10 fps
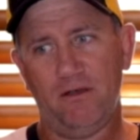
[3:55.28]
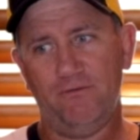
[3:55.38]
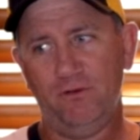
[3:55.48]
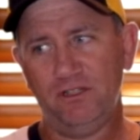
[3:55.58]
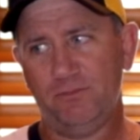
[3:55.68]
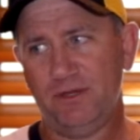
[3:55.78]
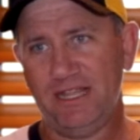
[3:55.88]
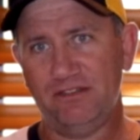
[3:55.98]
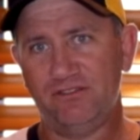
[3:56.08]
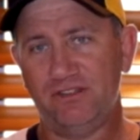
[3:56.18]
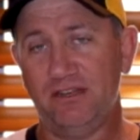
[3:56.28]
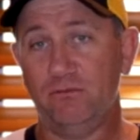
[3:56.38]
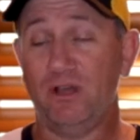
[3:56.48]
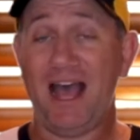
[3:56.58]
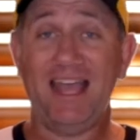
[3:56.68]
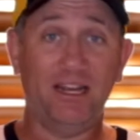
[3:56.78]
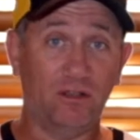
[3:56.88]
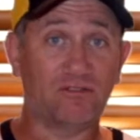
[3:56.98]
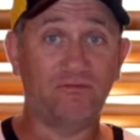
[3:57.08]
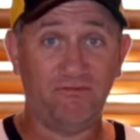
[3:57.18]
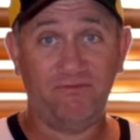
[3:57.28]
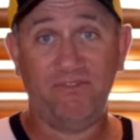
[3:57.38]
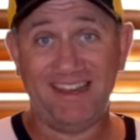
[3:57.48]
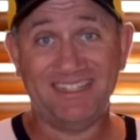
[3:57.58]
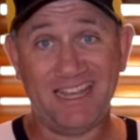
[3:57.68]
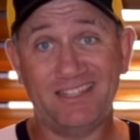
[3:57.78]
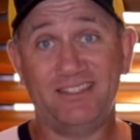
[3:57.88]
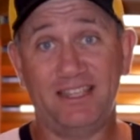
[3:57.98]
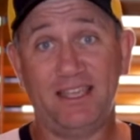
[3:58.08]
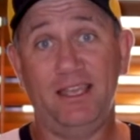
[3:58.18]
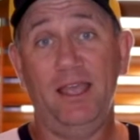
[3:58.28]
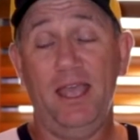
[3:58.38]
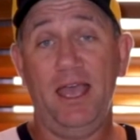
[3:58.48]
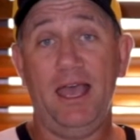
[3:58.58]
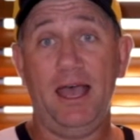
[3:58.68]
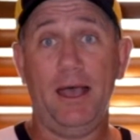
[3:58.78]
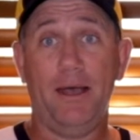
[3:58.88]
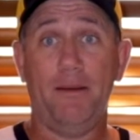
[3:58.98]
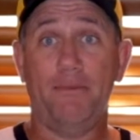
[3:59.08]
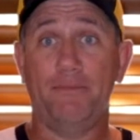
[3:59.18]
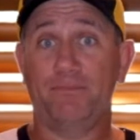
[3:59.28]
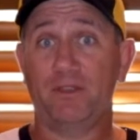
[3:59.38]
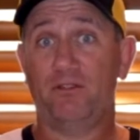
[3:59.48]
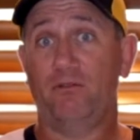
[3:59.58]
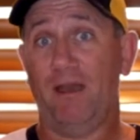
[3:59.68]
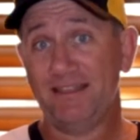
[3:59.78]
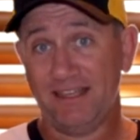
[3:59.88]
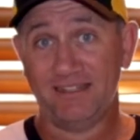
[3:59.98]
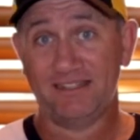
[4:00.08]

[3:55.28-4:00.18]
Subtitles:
thought it was pretty interesting. Well, it looks fantastic. Great that